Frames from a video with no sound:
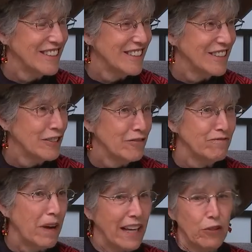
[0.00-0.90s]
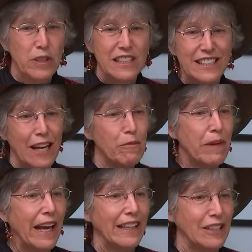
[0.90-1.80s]
there and by Queenstown
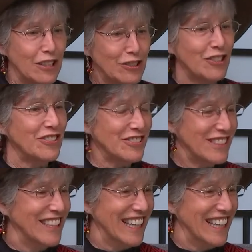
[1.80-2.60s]
Bank. You turn